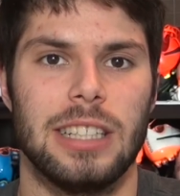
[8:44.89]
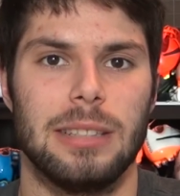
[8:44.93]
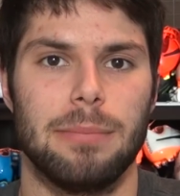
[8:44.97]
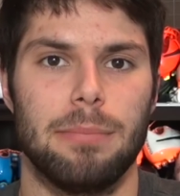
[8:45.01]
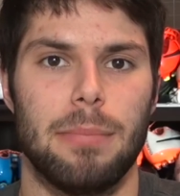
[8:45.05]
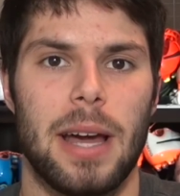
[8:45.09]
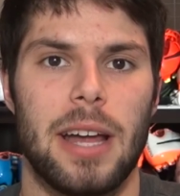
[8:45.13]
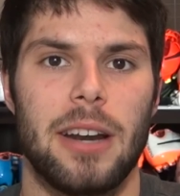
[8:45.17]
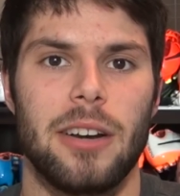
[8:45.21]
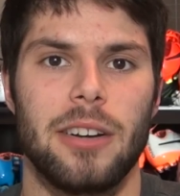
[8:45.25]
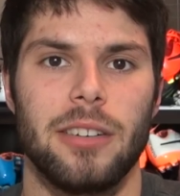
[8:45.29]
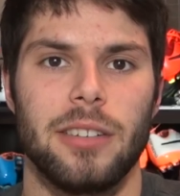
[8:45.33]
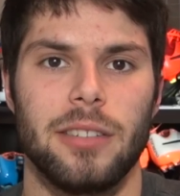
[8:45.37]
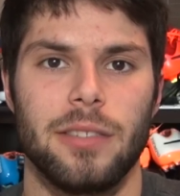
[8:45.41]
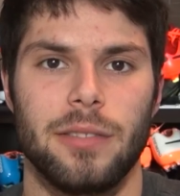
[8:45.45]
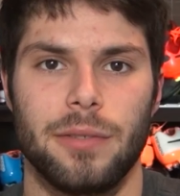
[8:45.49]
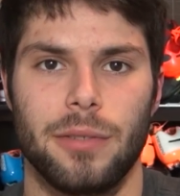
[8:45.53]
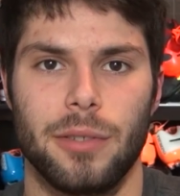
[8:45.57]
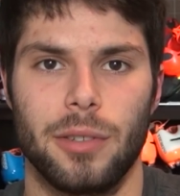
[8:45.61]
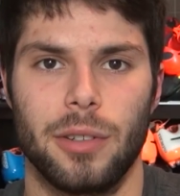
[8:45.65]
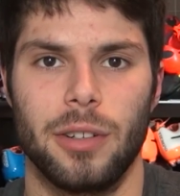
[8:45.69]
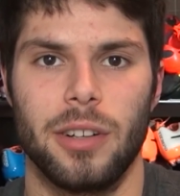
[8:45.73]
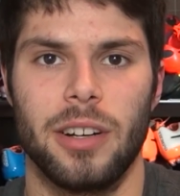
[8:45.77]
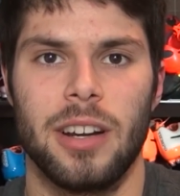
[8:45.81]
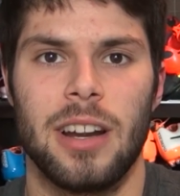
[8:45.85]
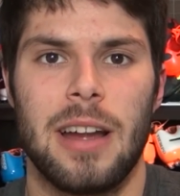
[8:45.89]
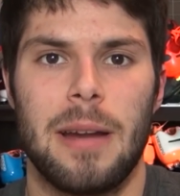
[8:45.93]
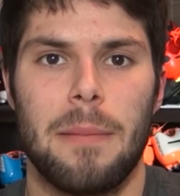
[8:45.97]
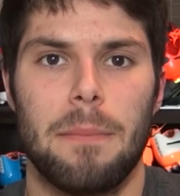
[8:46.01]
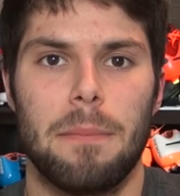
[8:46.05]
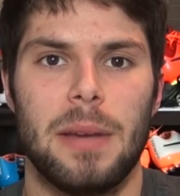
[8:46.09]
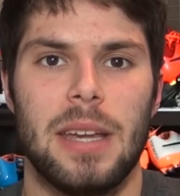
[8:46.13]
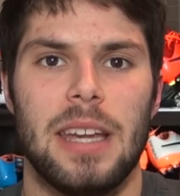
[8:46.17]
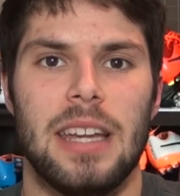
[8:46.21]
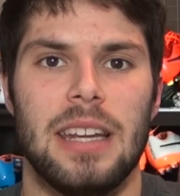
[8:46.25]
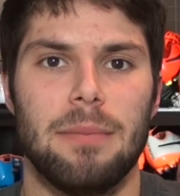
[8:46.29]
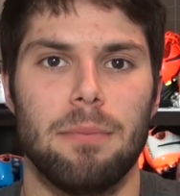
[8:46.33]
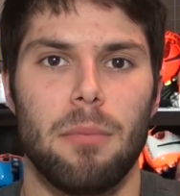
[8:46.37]
It's better for
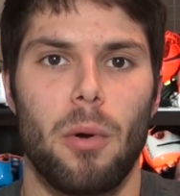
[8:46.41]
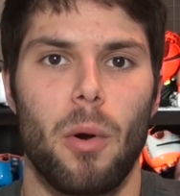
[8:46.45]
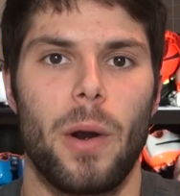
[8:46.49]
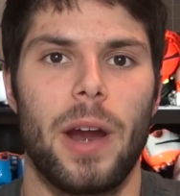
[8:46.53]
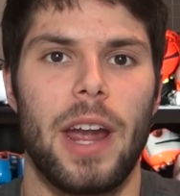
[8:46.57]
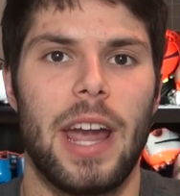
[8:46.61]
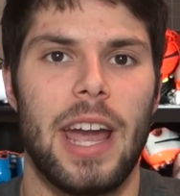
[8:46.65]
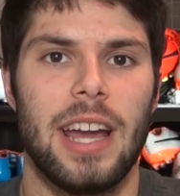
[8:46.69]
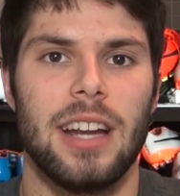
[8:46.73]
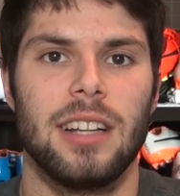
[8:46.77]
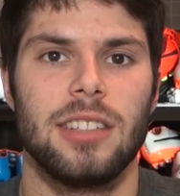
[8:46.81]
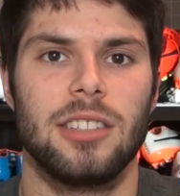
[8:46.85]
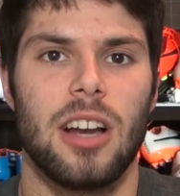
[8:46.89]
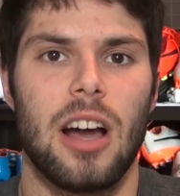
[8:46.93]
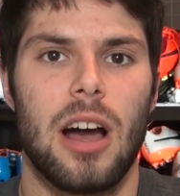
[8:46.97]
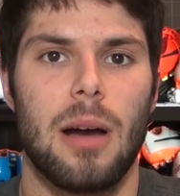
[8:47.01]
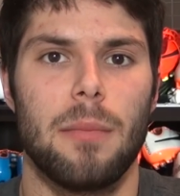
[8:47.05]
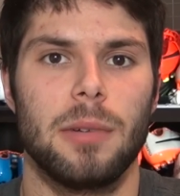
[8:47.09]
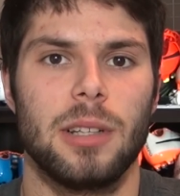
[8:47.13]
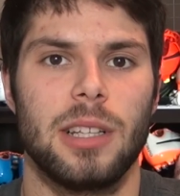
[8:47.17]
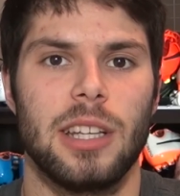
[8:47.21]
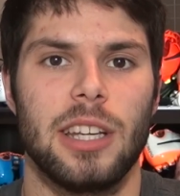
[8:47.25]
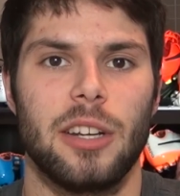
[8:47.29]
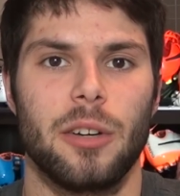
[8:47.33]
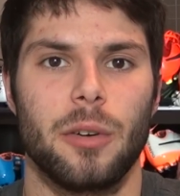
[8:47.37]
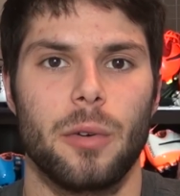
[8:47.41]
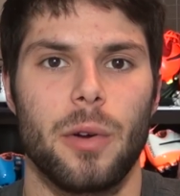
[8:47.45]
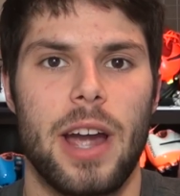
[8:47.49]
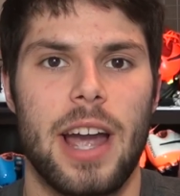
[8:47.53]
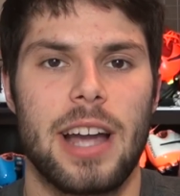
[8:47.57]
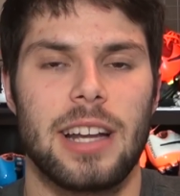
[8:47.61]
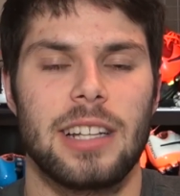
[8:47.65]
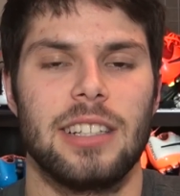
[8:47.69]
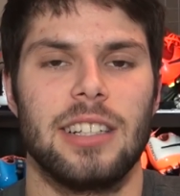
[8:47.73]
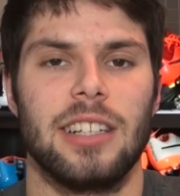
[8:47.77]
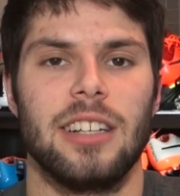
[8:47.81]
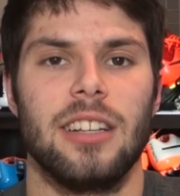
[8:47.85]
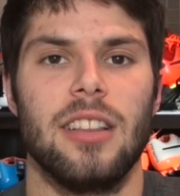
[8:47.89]
being more anatomically
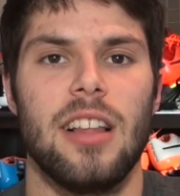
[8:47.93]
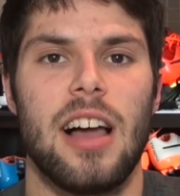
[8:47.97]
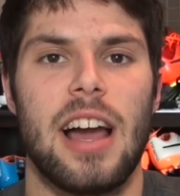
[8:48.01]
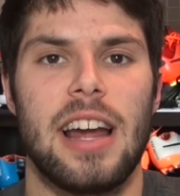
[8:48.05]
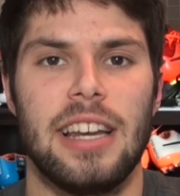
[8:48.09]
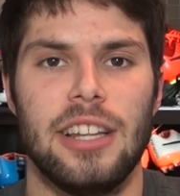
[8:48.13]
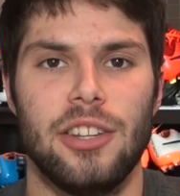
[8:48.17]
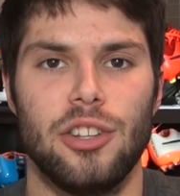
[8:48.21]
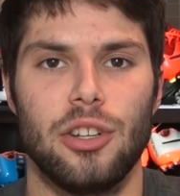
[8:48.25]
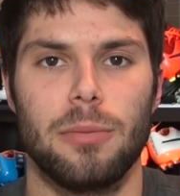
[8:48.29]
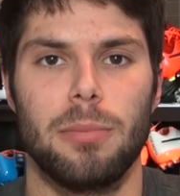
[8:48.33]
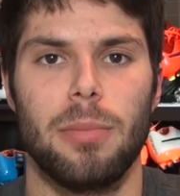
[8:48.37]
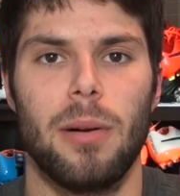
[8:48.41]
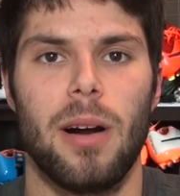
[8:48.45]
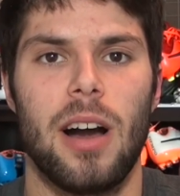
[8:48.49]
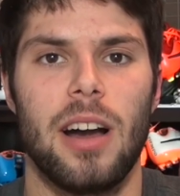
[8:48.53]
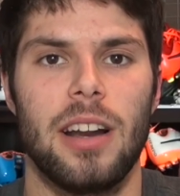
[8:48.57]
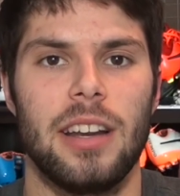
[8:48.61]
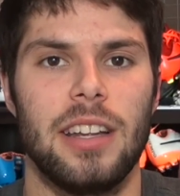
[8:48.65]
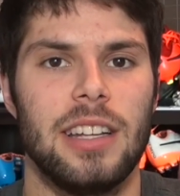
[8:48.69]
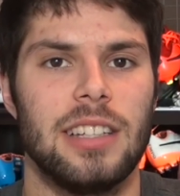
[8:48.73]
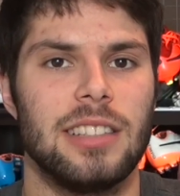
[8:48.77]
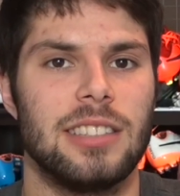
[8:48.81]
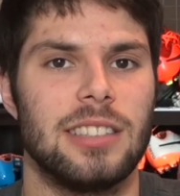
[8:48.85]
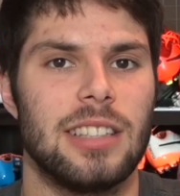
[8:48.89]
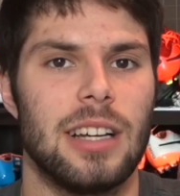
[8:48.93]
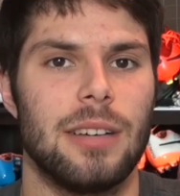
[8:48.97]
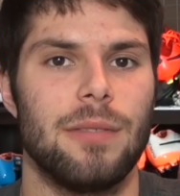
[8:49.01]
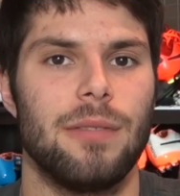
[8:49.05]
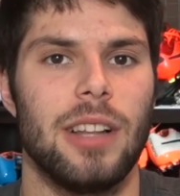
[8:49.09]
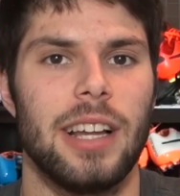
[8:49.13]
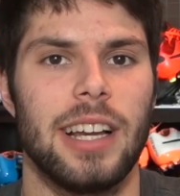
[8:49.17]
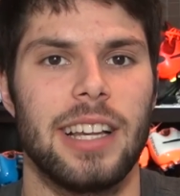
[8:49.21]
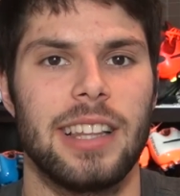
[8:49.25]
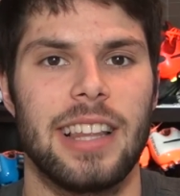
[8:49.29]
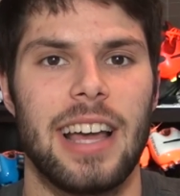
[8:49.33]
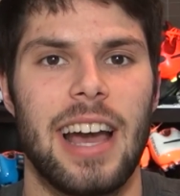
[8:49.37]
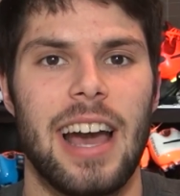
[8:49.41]
correct and aligning your body and stuff
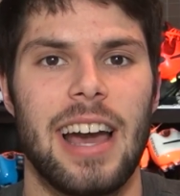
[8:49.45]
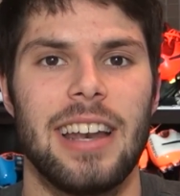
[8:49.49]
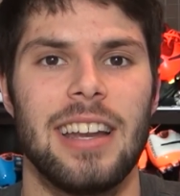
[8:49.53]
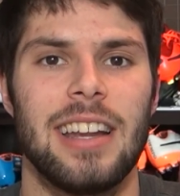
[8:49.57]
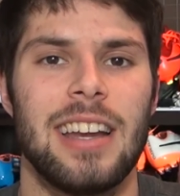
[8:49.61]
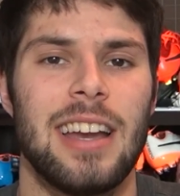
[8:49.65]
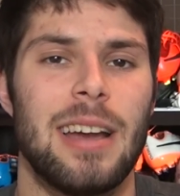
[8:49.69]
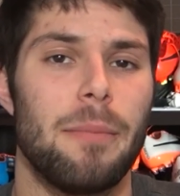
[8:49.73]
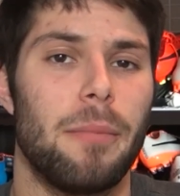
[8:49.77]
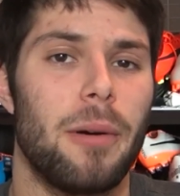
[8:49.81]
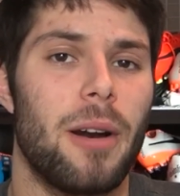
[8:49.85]
like that.